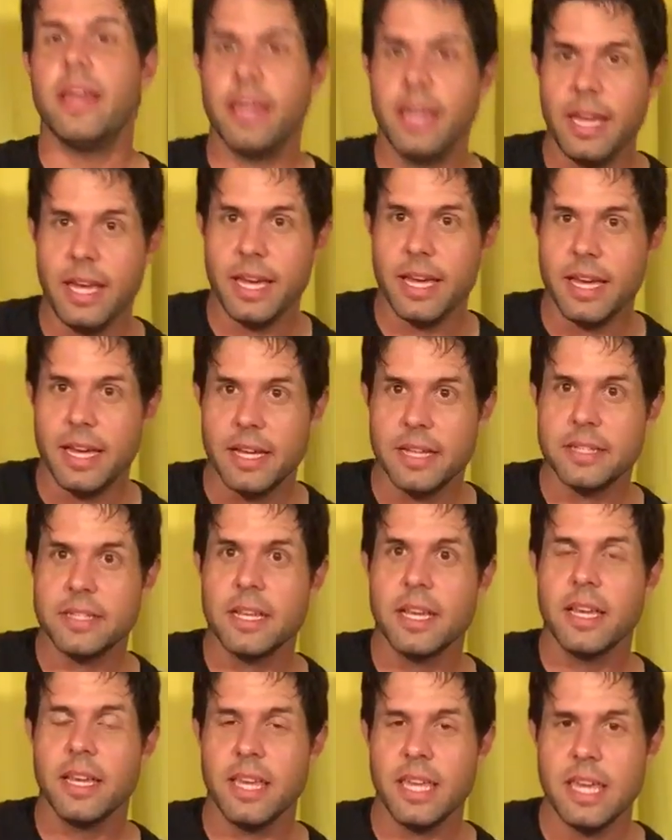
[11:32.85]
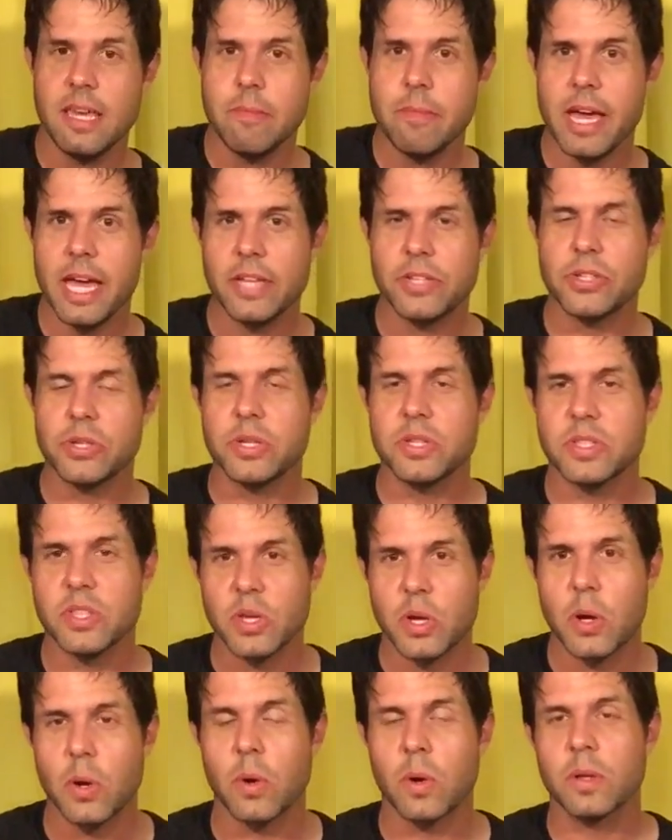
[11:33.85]
and E major is
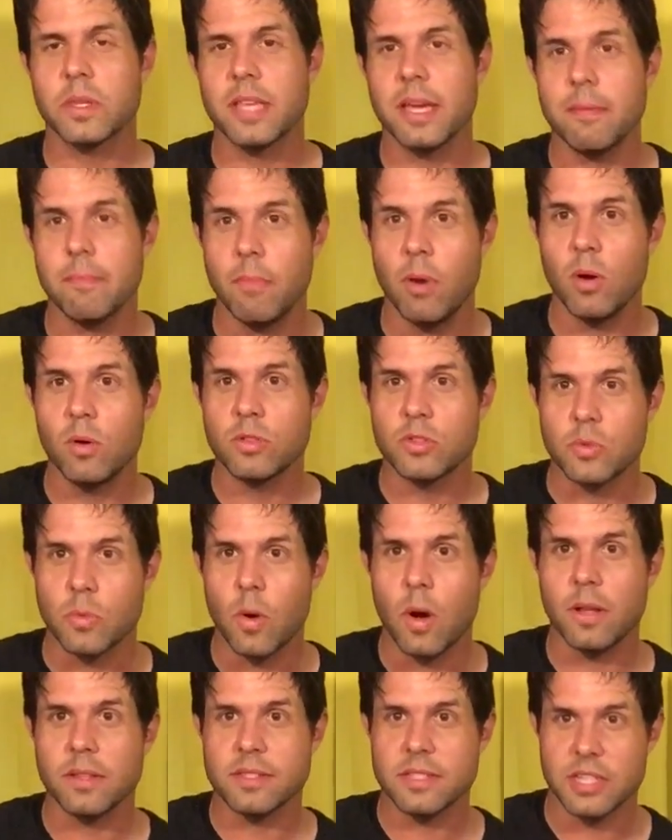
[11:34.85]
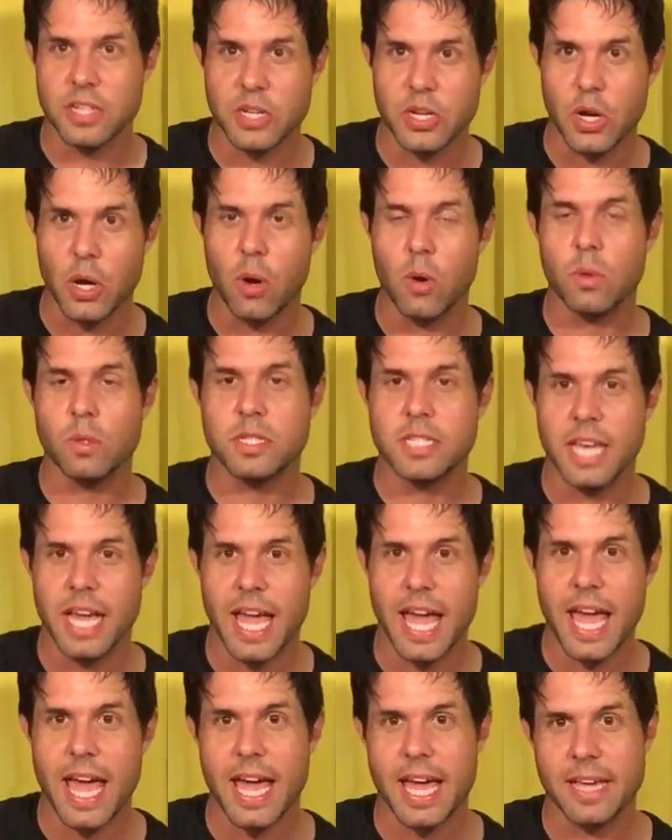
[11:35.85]
the chord that most wants to go to
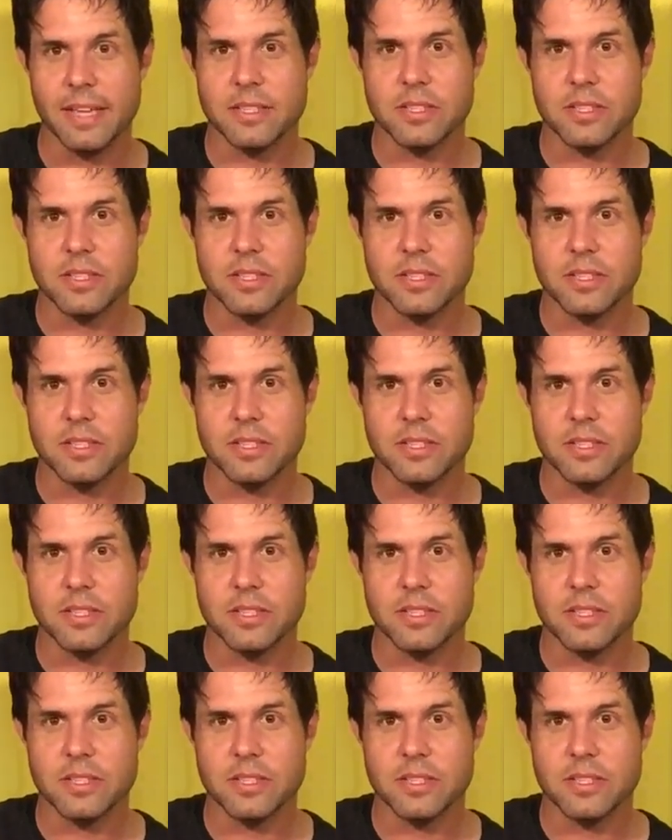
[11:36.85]
A.